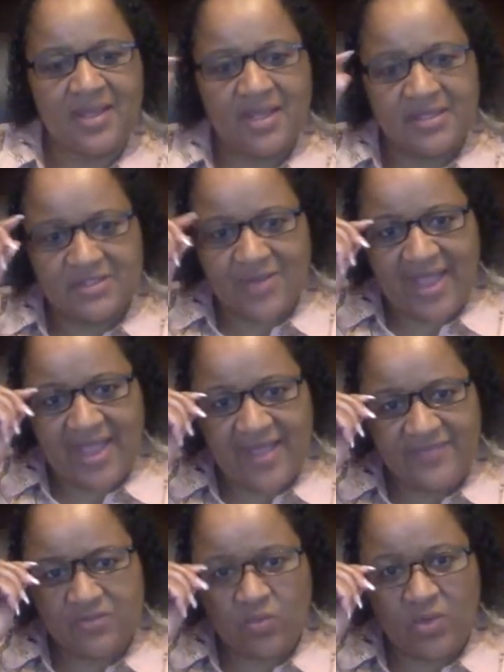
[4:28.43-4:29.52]
So I have
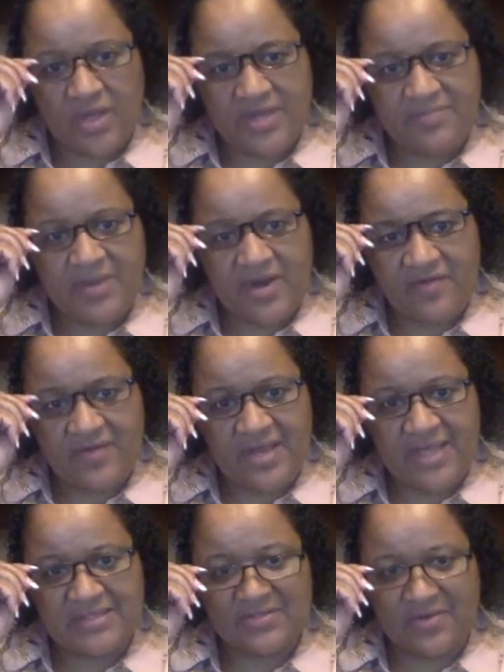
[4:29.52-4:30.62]
this one pair of
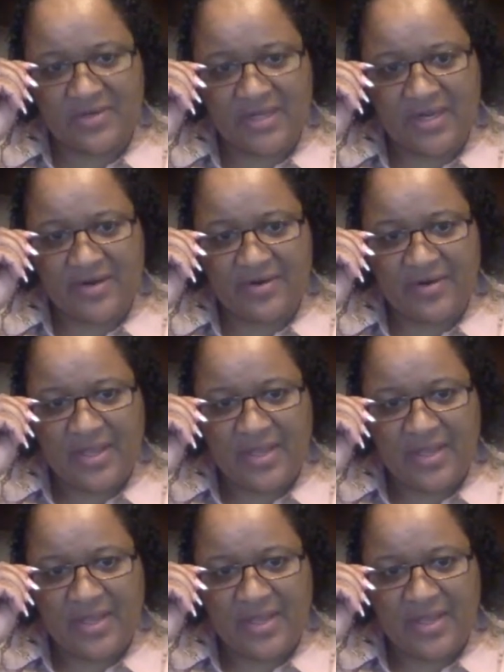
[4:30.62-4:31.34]
glasses on here.